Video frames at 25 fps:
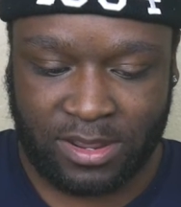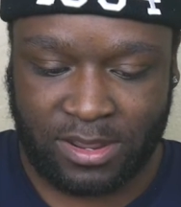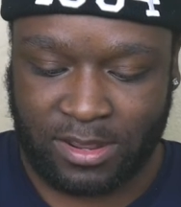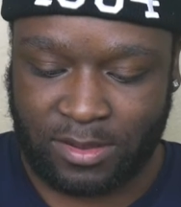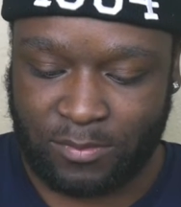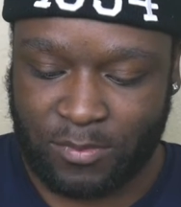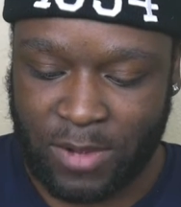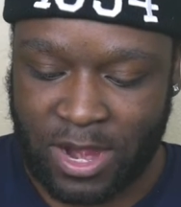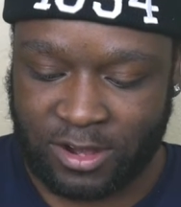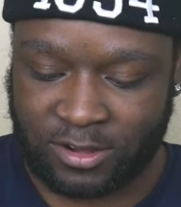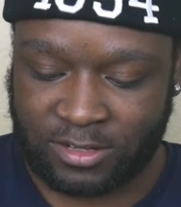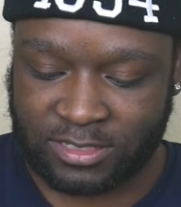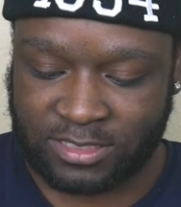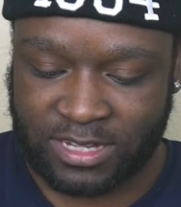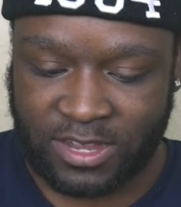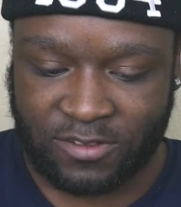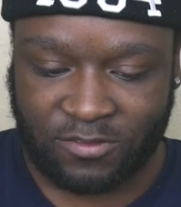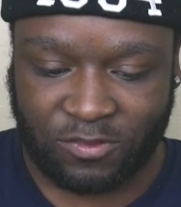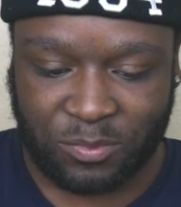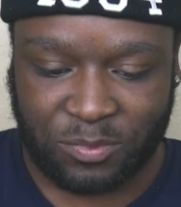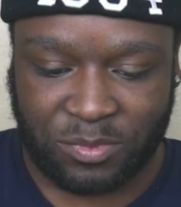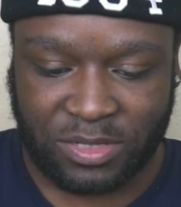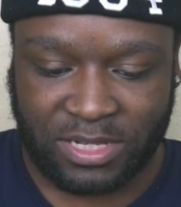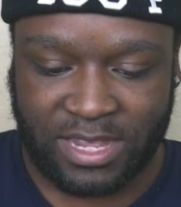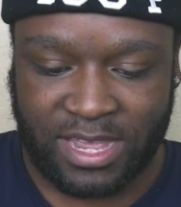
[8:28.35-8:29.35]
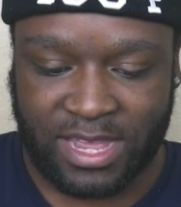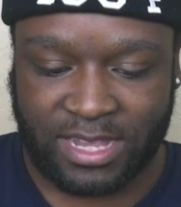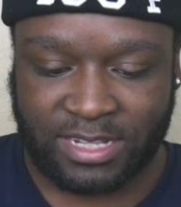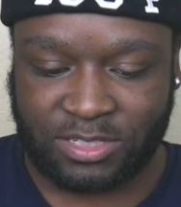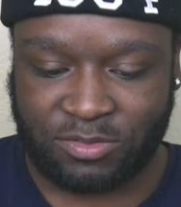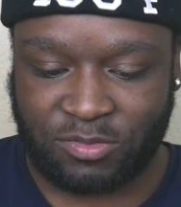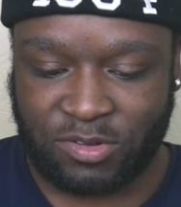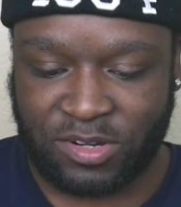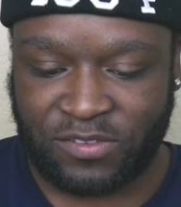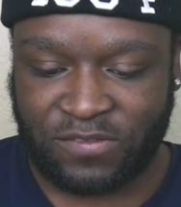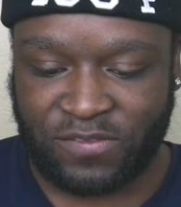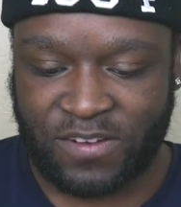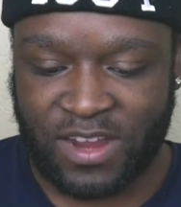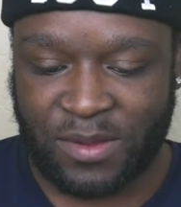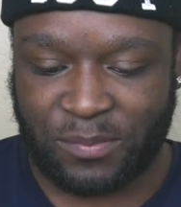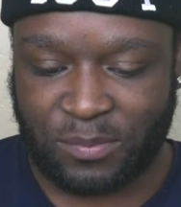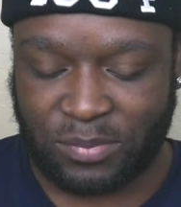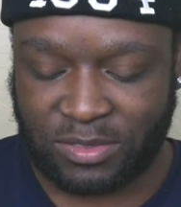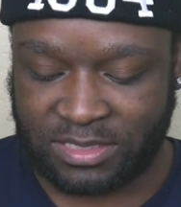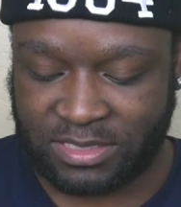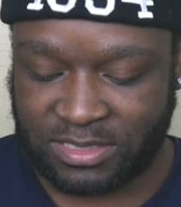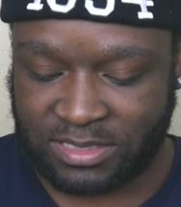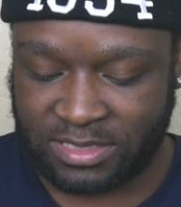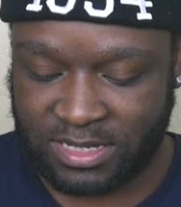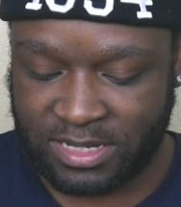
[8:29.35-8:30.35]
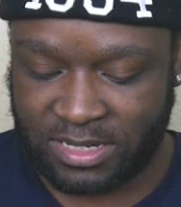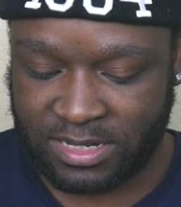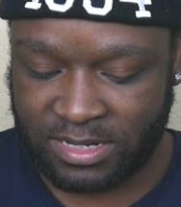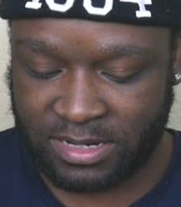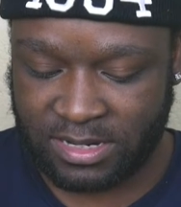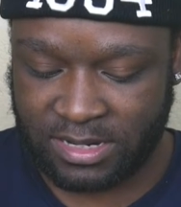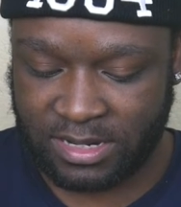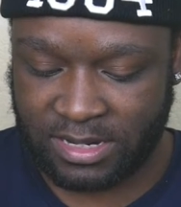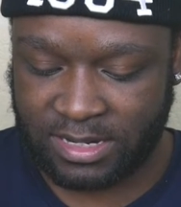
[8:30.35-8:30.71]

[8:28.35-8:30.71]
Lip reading: Microsoft will be at 25%.